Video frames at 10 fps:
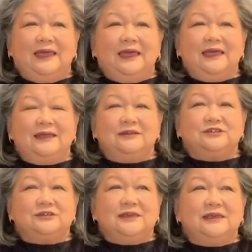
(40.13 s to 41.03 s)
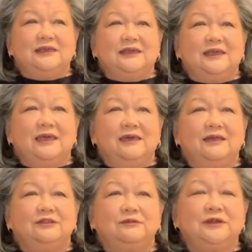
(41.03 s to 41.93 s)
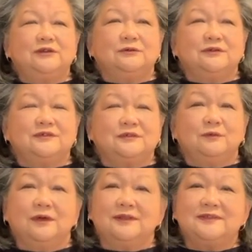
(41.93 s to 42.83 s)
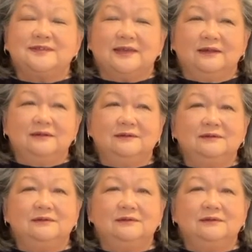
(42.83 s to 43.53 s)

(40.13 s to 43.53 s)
and she had 3 daughters and 1 son.